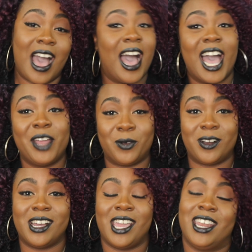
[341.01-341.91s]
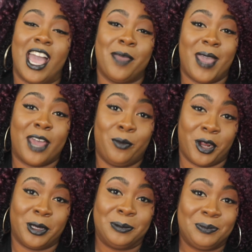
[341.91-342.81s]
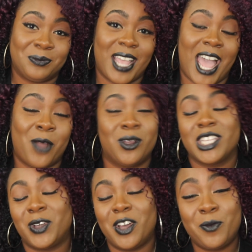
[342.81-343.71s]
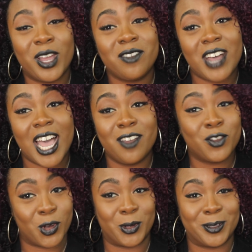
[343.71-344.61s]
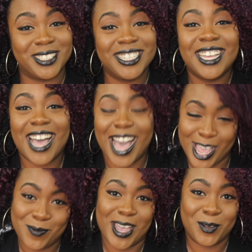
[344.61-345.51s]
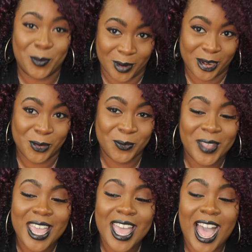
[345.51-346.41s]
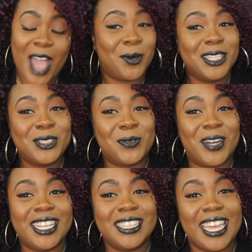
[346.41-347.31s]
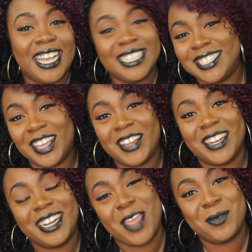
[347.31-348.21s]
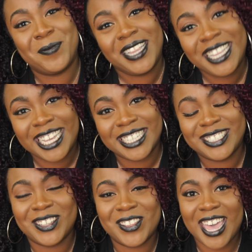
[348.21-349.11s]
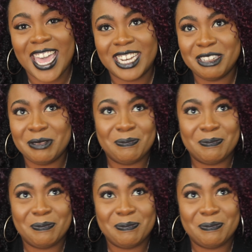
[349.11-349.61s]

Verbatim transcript: I want an iPad Pro. I want the 12.5 gold iPad Pro. I want the one that has cellular capabilities so that